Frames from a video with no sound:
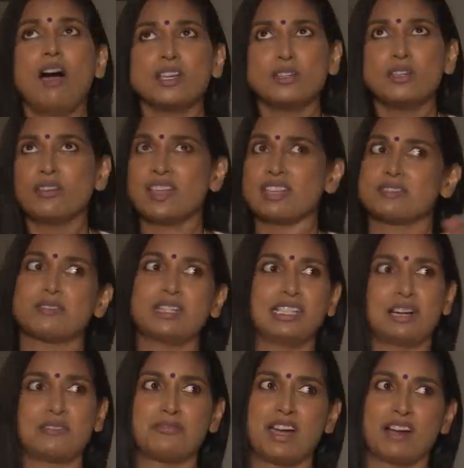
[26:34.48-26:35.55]
You know, that's
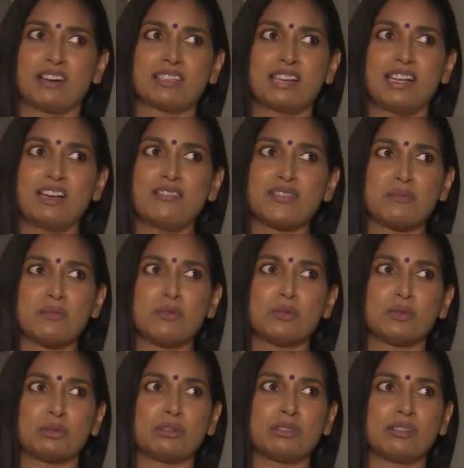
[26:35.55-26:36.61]
really unfair because I love them
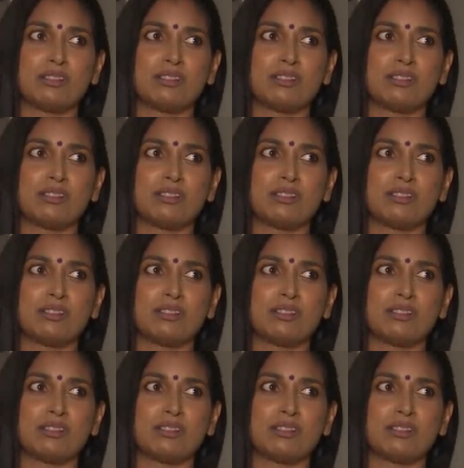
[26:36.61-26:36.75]
all.